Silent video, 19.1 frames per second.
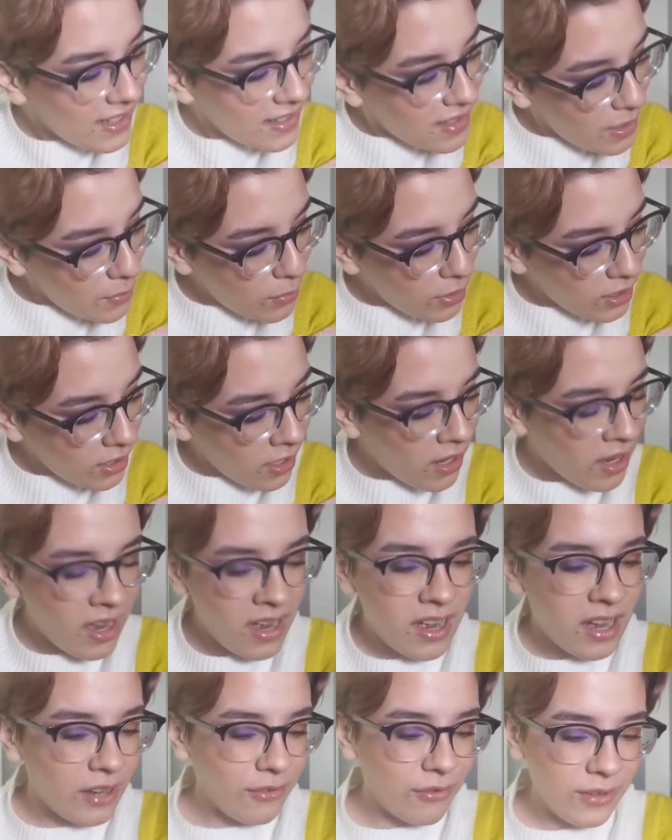similar.
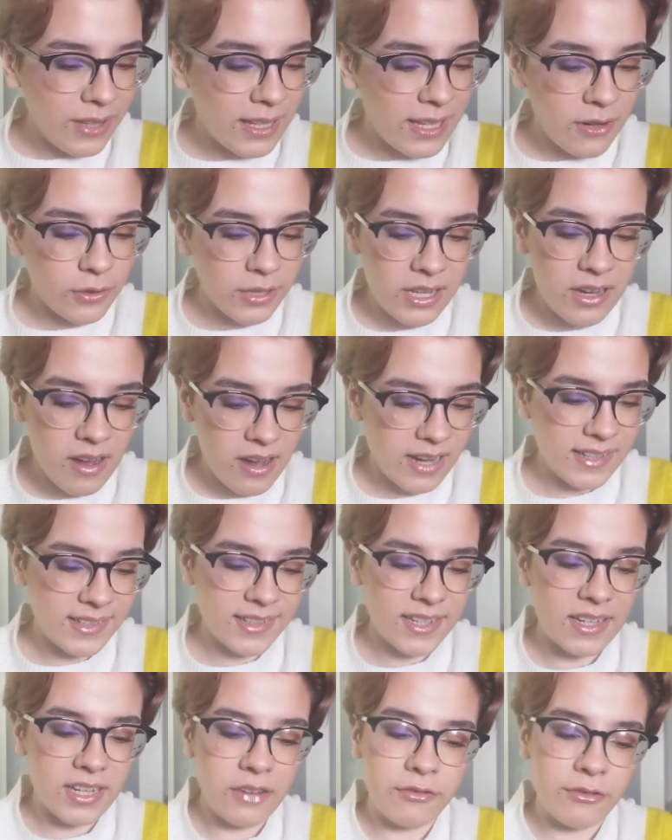I feel like on the eyes
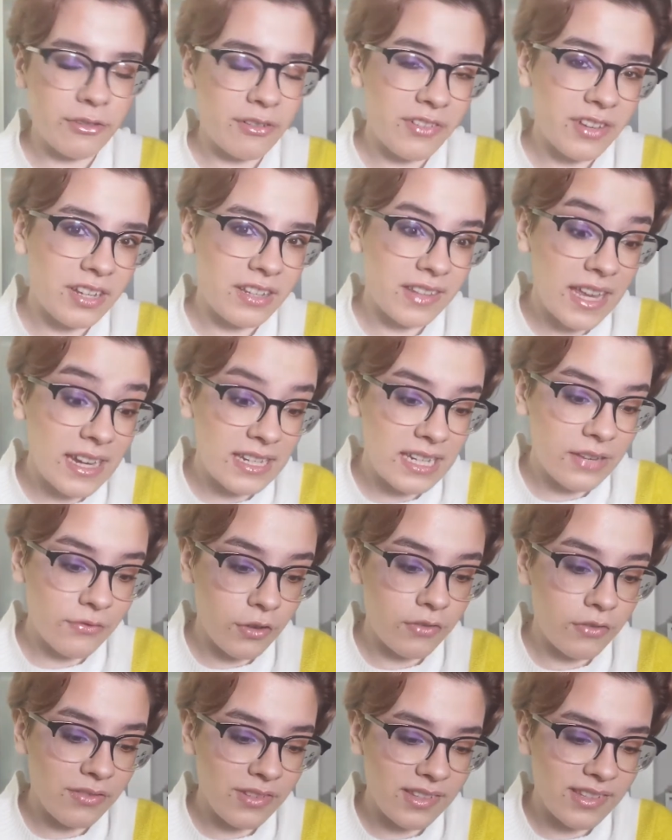they'd give
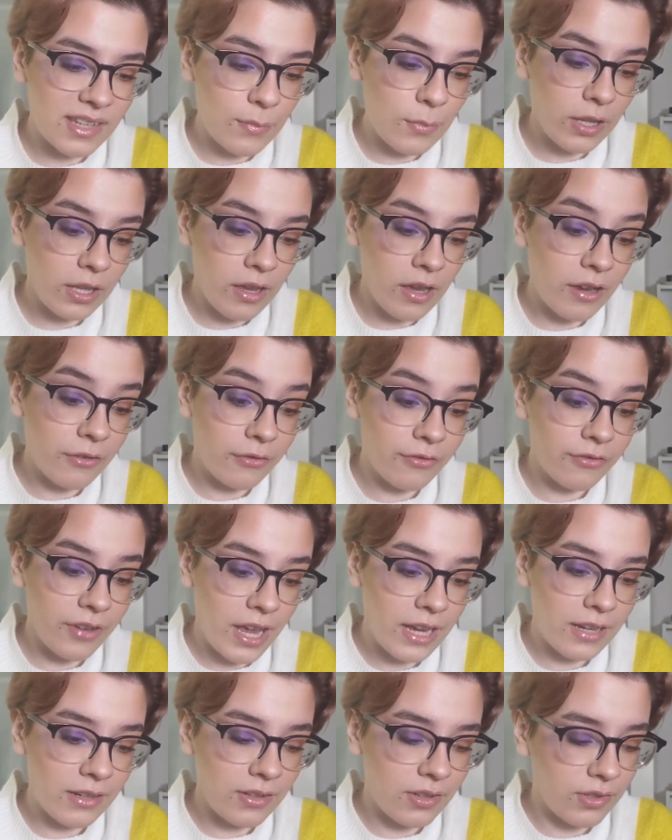off a similar
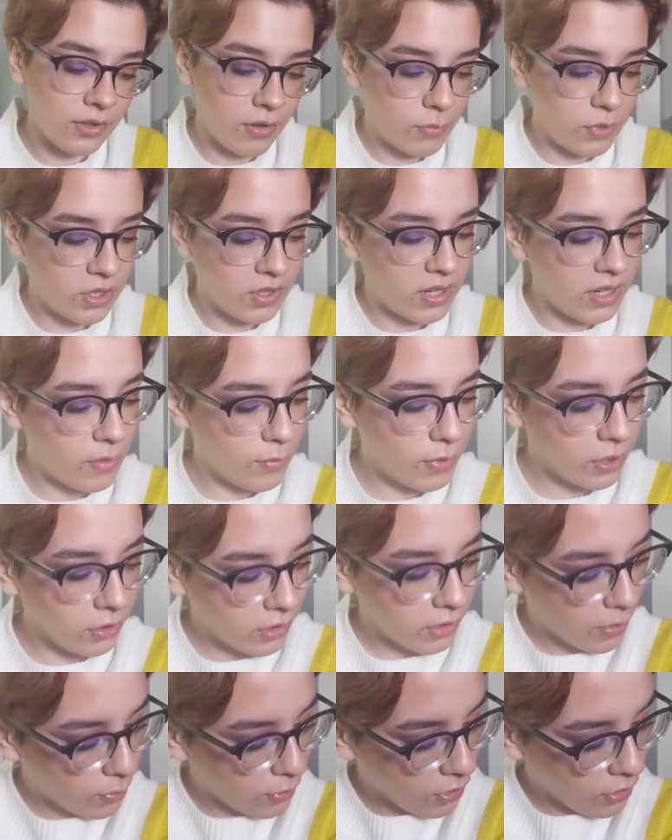effect. So I'm just gonna
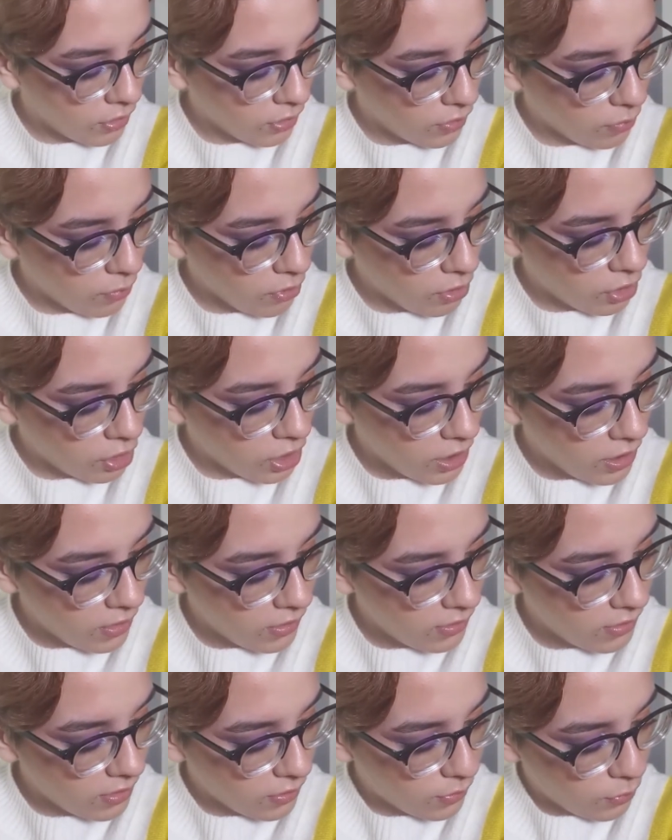build up those swatches as